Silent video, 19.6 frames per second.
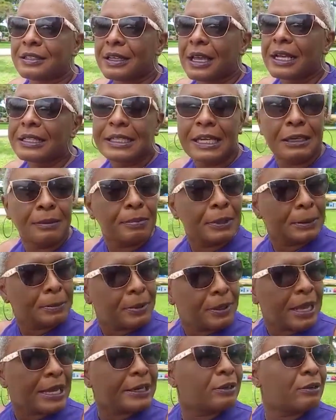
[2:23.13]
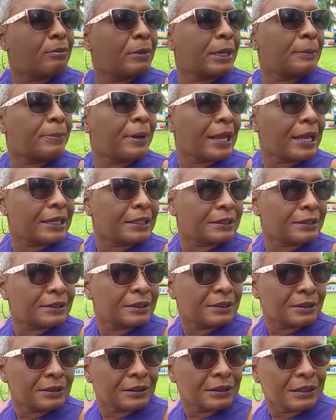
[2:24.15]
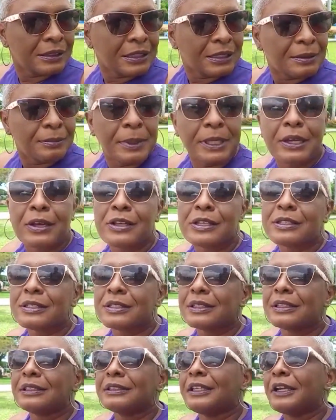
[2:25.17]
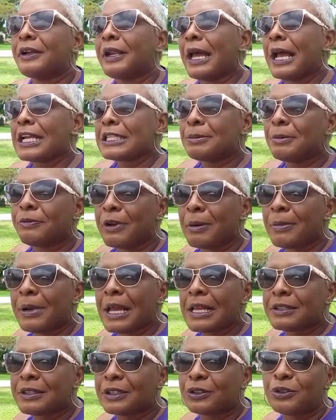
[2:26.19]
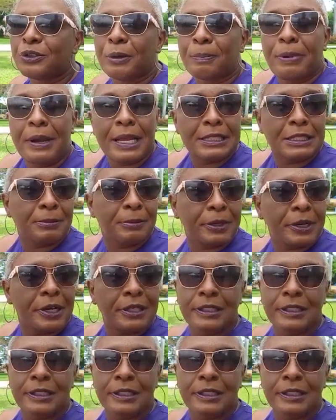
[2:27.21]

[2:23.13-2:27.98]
I tell people I don't make plans because they'll ask me from last week, do you plan to be here?